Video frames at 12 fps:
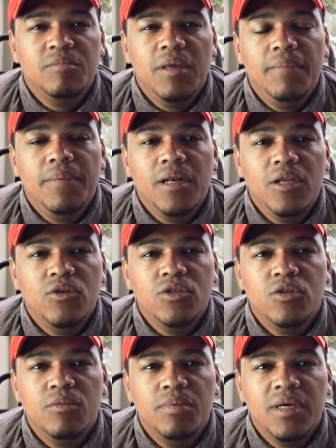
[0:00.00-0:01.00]
people
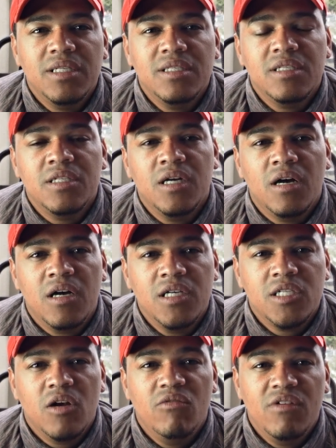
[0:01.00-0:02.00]
used to purchase
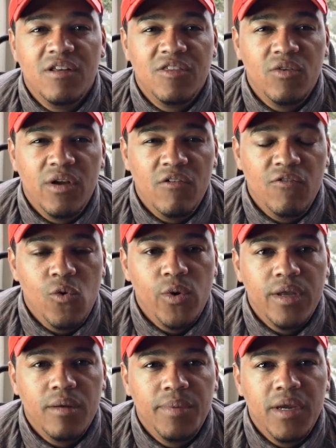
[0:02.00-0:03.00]
cars over 3 or 4
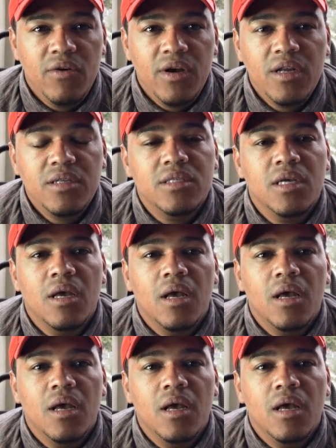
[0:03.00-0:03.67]
year periods,